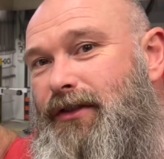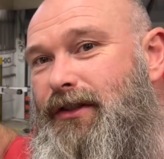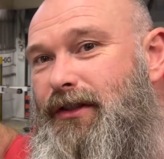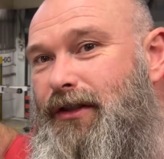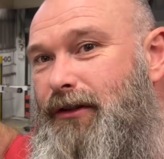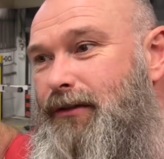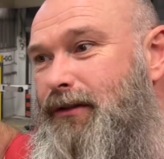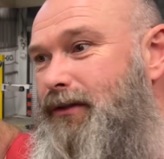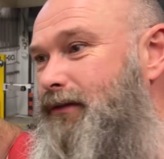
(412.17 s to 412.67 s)

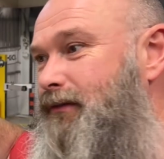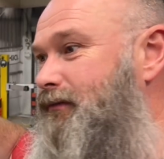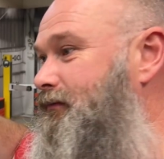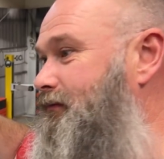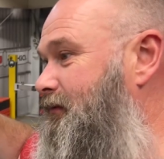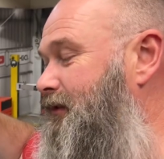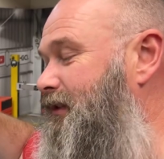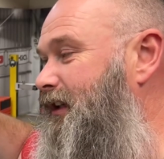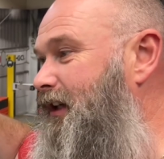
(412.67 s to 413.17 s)
to and
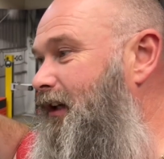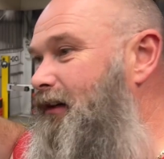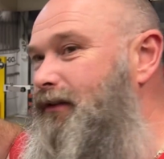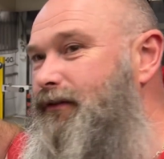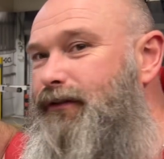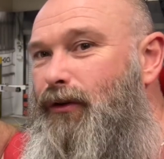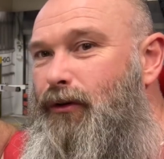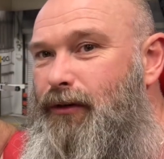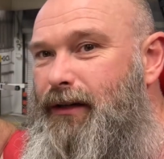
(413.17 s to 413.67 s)

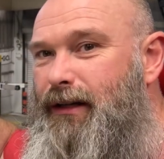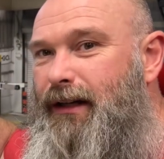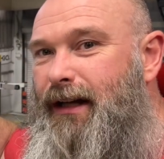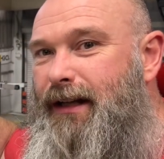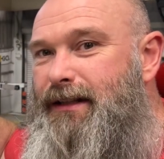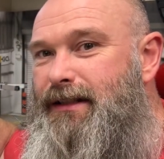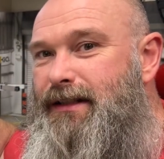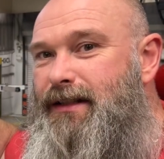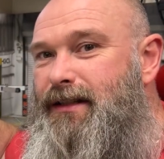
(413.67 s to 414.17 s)
for and
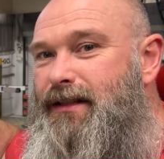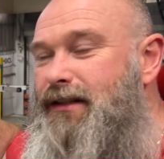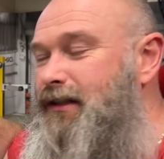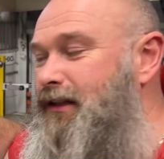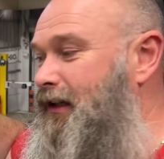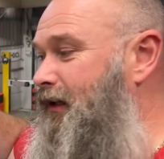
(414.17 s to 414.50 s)
against